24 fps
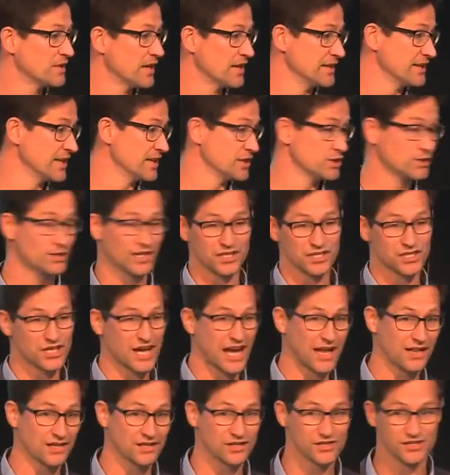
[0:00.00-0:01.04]
and then you can
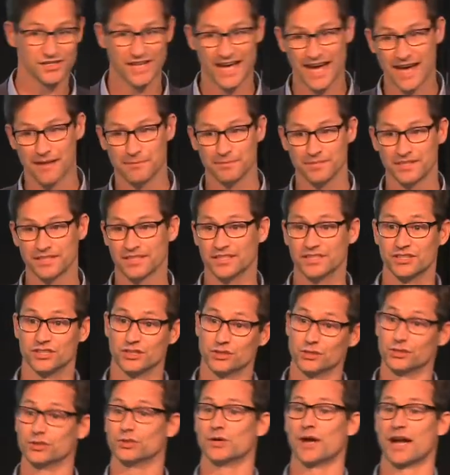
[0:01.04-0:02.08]
challenge that, because
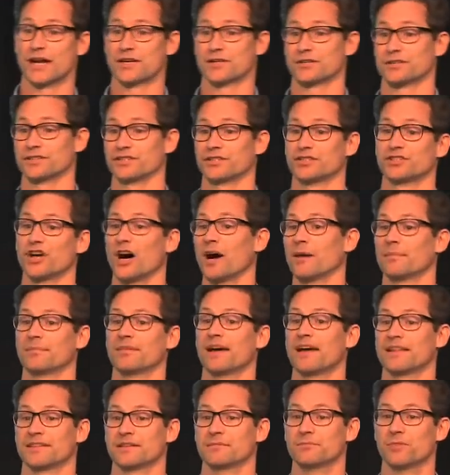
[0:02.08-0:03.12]
do you actually
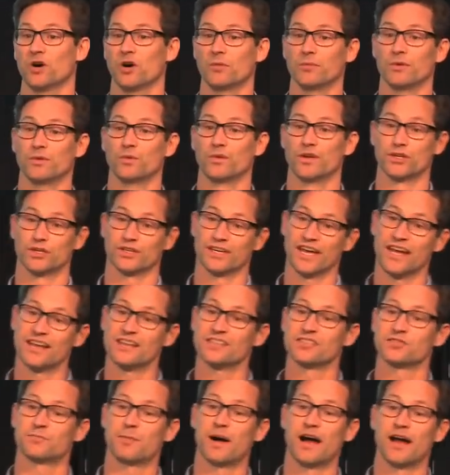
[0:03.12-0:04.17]
shop at the moment when you get
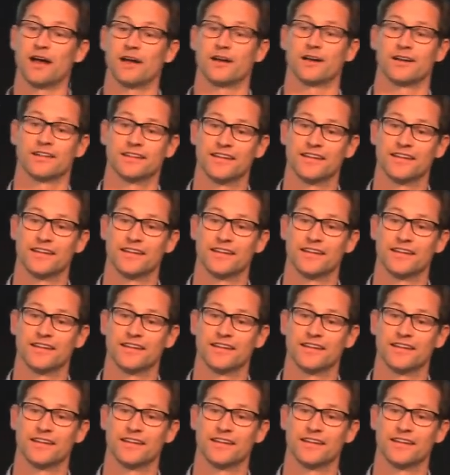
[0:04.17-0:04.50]
inspired?